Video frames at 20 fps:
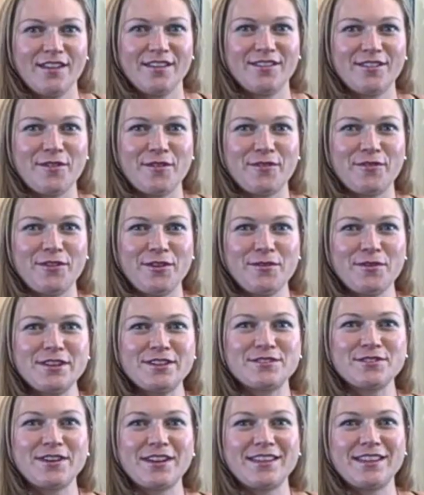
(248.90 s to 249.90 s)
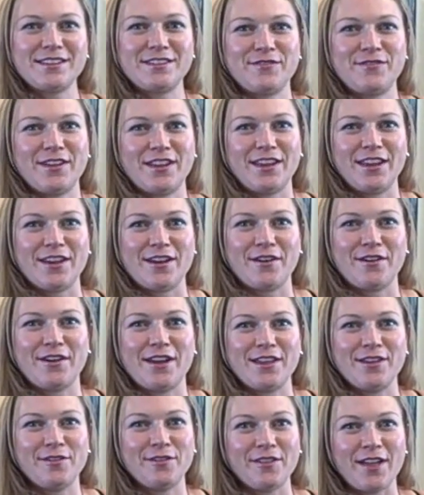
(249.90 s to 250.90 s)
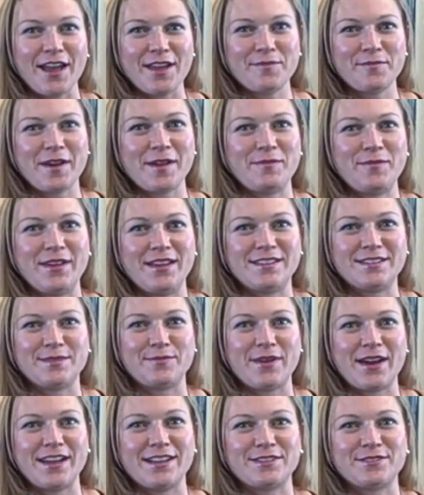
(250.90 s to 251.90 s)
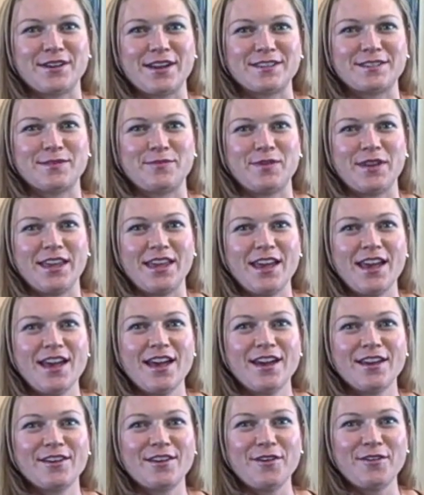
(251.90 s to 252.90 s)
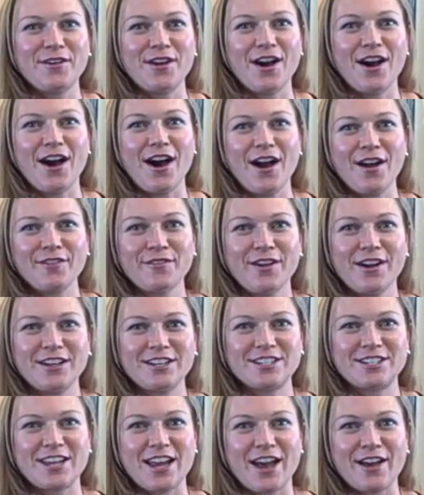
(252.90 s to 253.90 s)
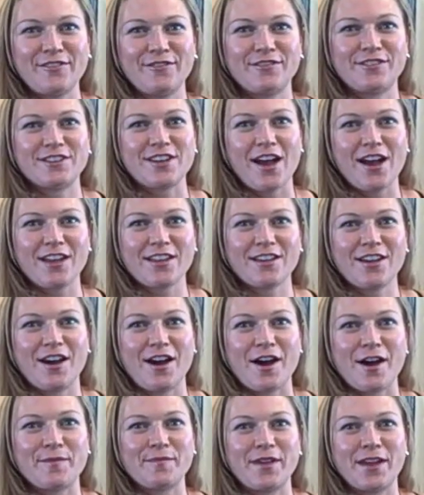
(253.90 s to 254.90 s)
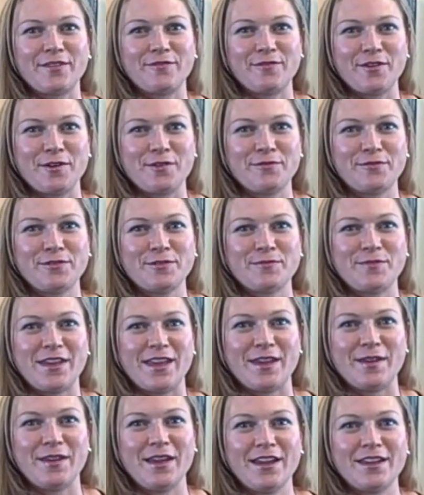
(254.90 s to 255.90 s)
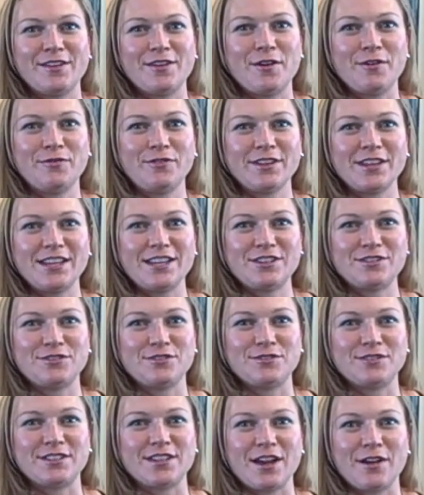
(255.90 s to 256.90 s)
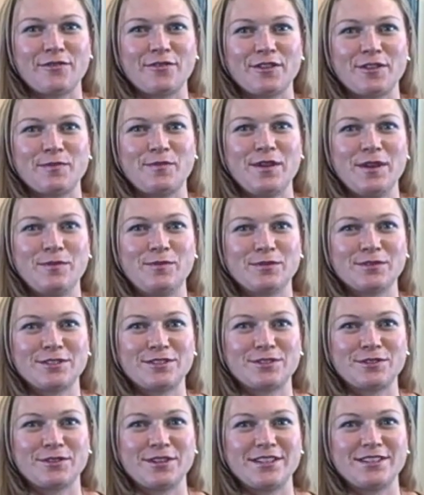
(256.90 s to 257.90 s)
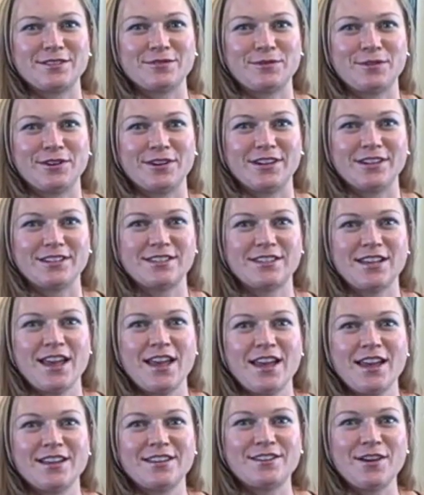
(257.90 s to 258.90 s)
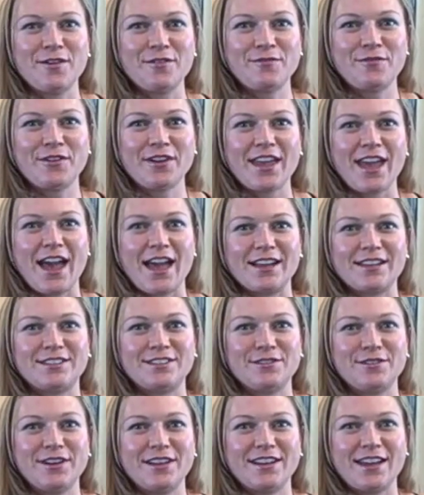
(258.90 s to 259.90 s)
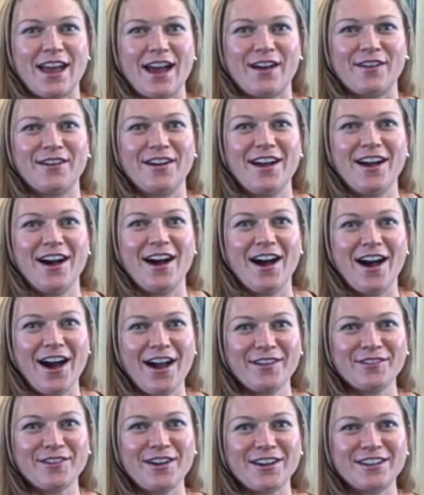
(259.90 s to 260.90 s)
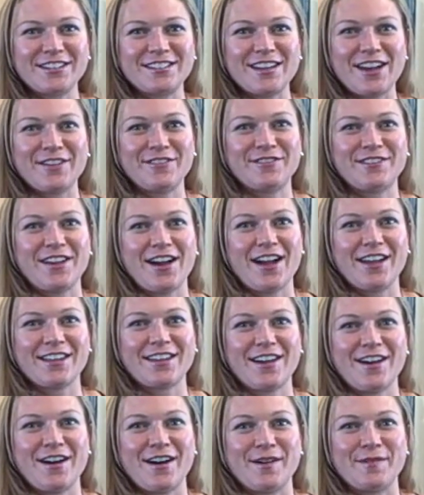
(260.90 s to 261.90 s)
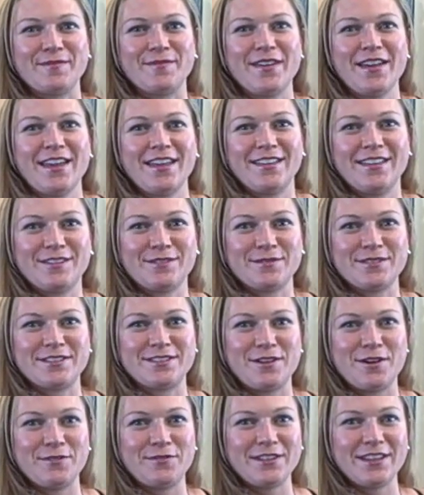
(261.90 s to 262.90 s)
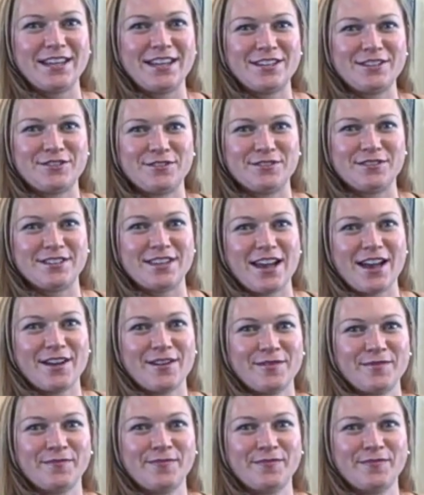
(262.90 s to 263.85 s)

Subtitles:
So if you enjoyed this video and you like my pizza bites recipe, go to hotrawchef.com and vote for me, Novalee Truesdell, for the People's Choice Awards. Don't forget, do it now. hotrawchef.com. This was Novalee Truesdell.